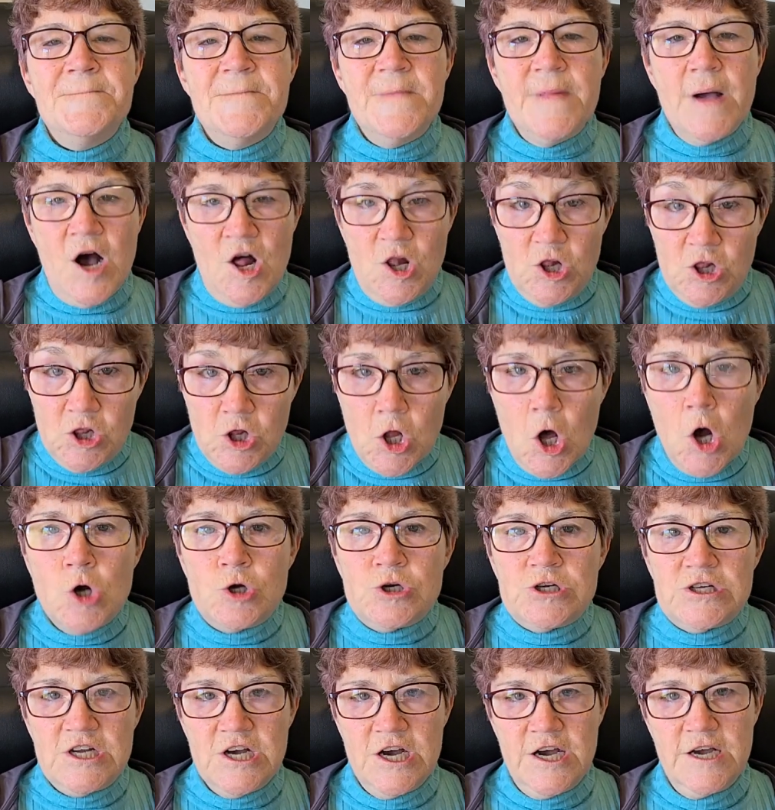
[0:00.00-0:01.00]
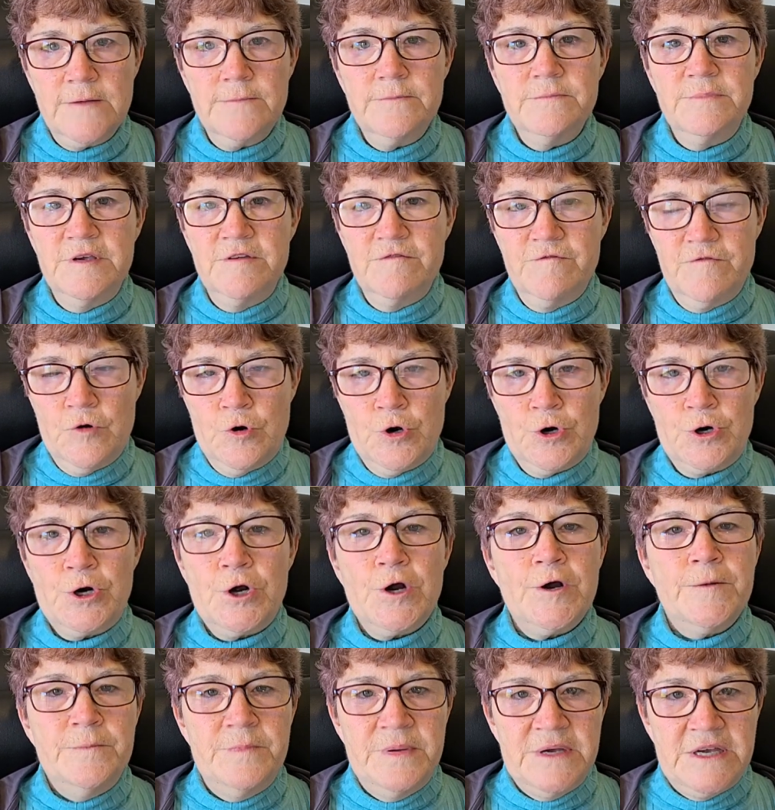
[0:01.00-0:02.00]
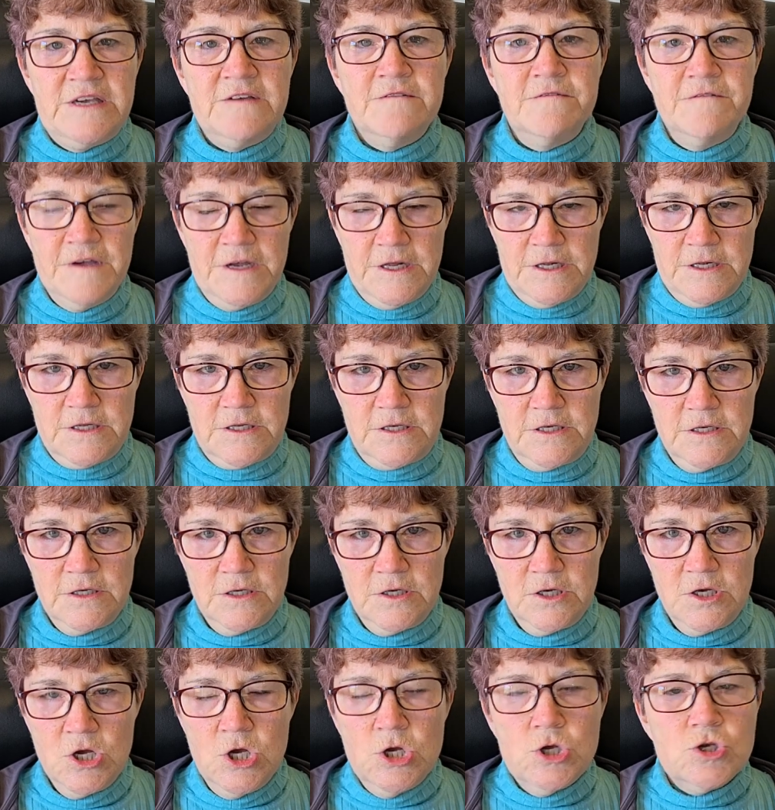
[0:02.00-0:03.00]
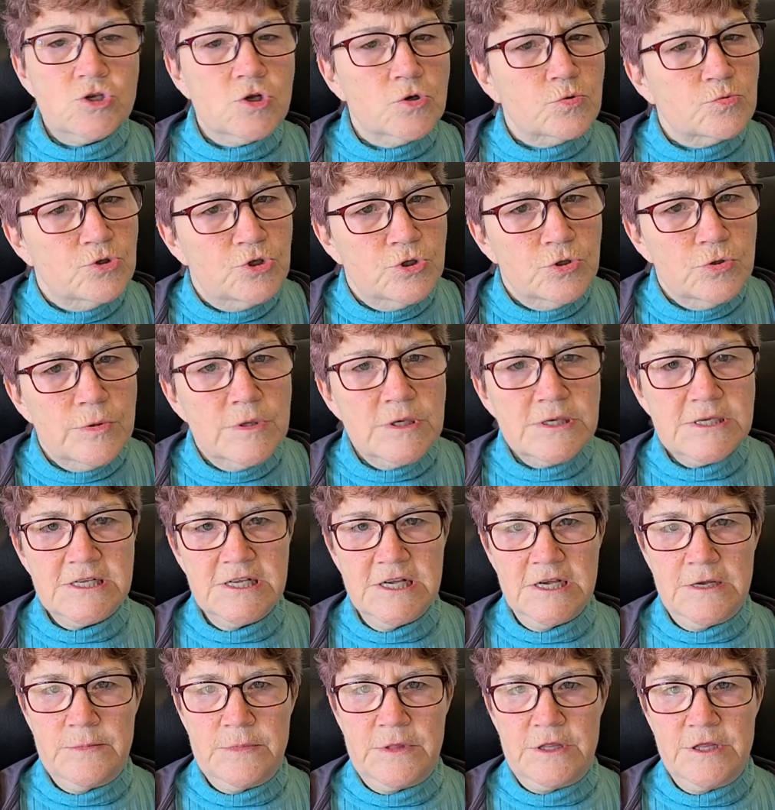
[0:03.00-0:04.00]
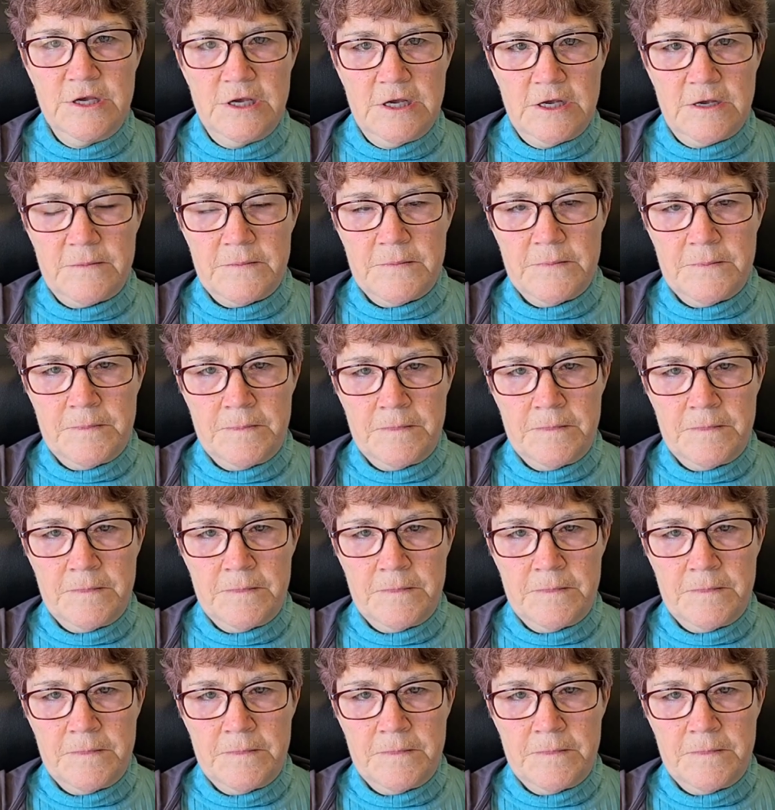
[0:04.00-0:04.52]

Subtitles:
a long time before a big event. So do the same thing.